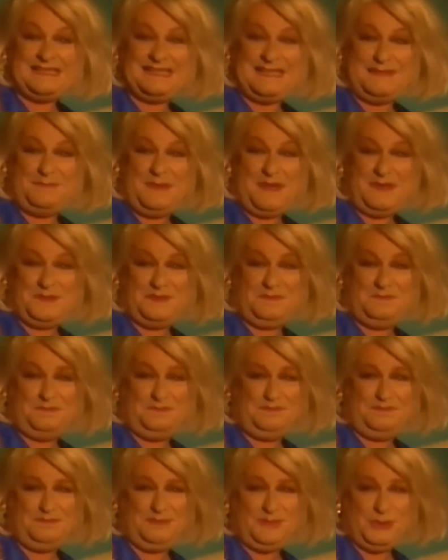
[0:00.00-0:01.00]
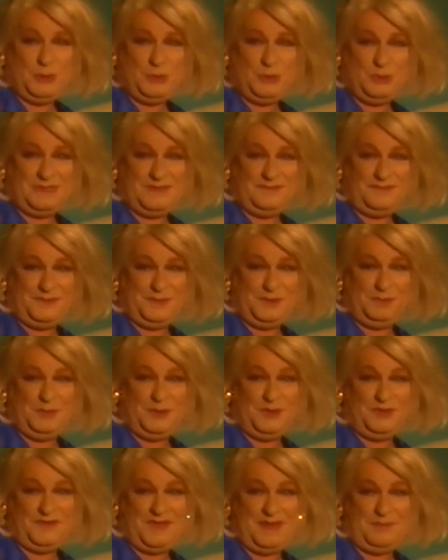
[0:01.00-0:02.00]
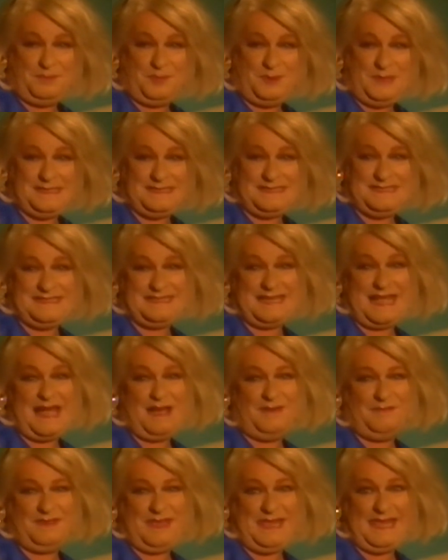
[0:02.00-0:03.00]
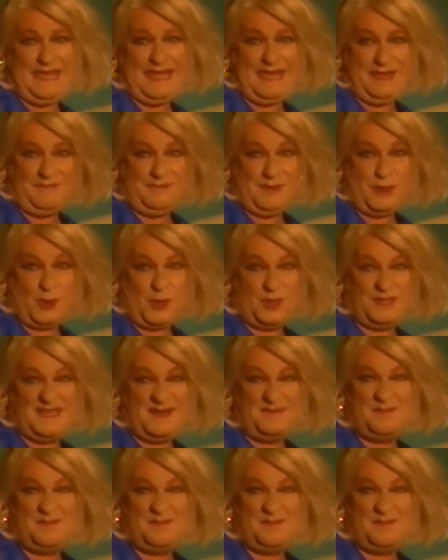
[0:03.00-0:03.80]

The most beautiful birthday present I've ever